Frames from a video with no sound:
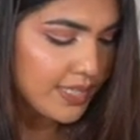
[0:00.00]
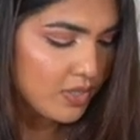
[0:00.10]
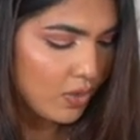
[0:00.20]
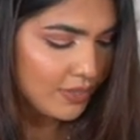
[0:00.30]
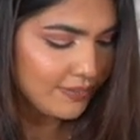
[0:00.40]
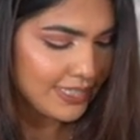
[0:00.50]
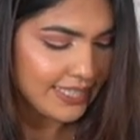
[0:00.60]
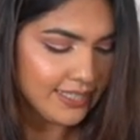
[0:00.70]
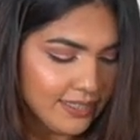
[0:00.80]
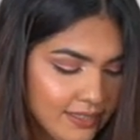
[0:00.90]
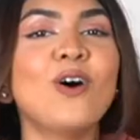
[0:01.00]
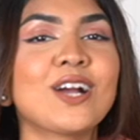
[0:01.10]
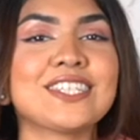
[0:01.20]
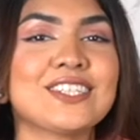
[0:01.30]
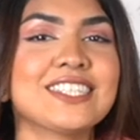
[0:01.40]
It's olive green.
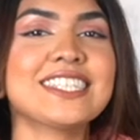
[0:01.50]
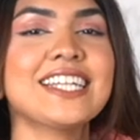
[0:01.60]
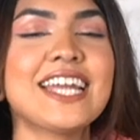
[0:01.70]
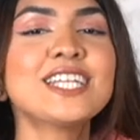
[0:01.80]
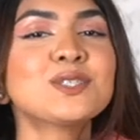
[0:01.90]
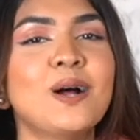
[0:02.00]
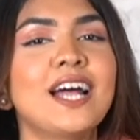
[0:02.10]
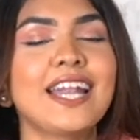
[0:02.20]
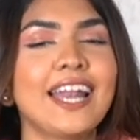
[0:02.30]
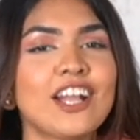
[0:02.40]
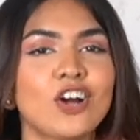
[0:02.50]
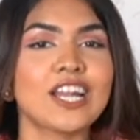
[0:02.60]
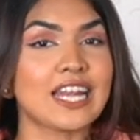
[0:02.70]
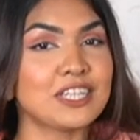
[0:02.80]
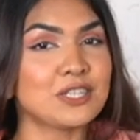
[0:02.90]
Okay, so this is the next one, and I got
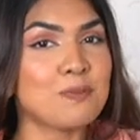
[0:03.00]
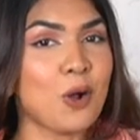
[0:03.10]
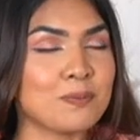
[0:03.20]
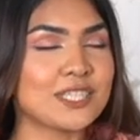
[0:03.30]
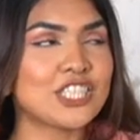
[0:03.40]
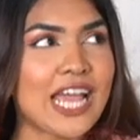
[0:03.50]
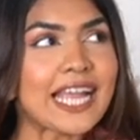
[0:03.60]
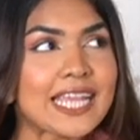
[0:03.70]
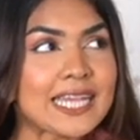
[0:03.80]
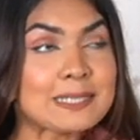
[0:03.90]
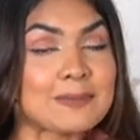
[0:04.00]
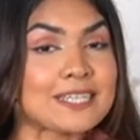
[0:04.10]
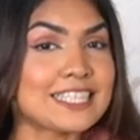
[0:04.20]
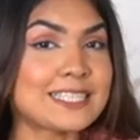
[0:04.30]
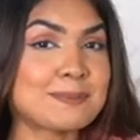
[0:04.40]
another bomber jacket,
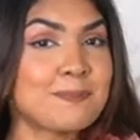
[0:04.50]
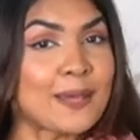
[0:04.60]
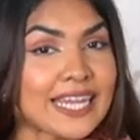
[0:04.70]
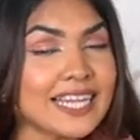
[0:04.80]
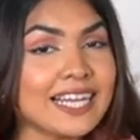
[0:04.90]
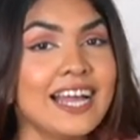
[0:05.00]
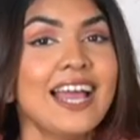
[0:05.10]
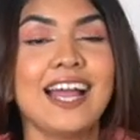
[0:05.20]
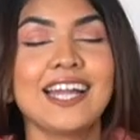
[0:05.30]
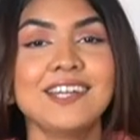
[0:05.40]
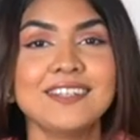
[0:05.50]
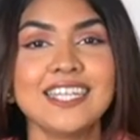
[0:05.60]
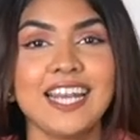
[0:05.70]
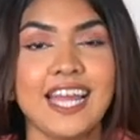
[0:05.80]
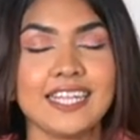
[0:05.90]
but it's pink, and I
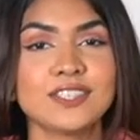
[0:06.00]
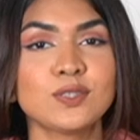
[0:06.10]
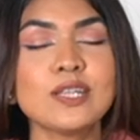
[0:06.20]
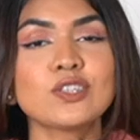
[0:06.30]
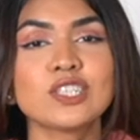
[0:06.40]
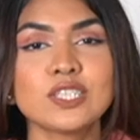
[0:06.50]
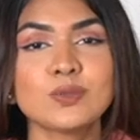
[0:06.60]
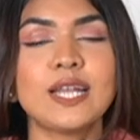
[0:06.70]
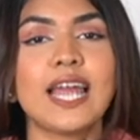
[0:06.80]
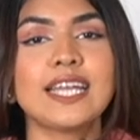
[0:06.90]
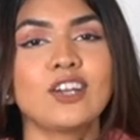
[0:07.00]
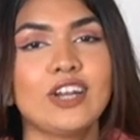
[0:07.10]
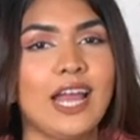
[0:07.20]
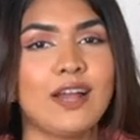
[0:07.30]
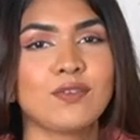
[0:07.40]
really like this one. So this one I did
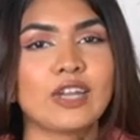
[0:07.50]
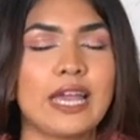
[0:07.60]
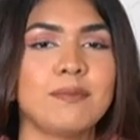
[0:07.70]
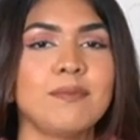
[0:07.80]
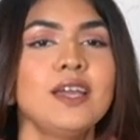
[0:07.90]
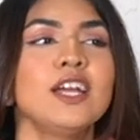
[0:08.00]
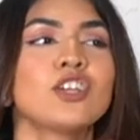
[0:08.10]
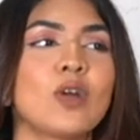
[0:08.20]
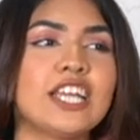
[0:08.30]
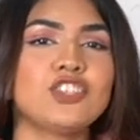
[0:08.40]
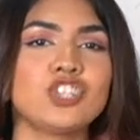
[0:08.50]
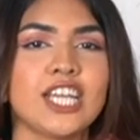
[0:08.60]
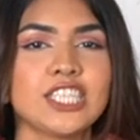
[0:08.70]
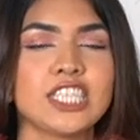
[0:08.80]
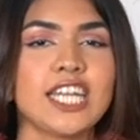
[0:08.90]
not have the time to
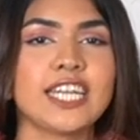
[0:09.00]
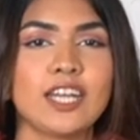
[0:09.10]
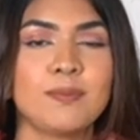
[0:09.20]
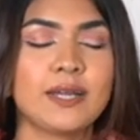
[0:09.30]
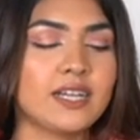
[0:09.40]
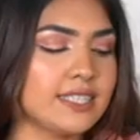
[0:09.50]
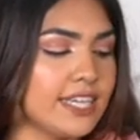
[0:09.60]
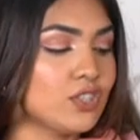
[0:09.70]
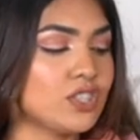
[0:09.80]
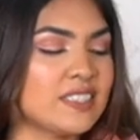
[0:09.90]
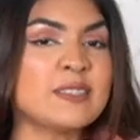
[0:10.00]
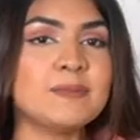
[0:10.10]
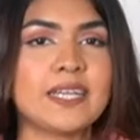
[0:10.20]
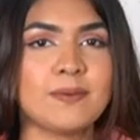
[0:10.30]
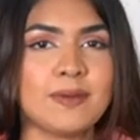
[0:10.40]
exchange it and get a bigger size, so this is
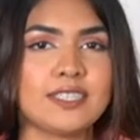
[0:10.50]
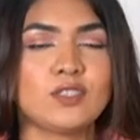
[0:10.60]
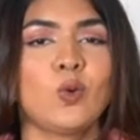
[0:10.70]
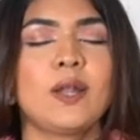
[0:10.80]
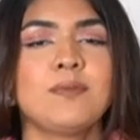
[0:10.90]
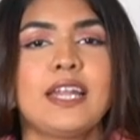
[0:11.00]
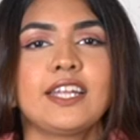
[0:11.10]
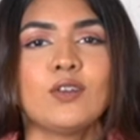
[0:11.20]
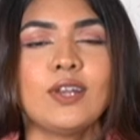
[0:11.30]
medium, and this is what I'm telling you.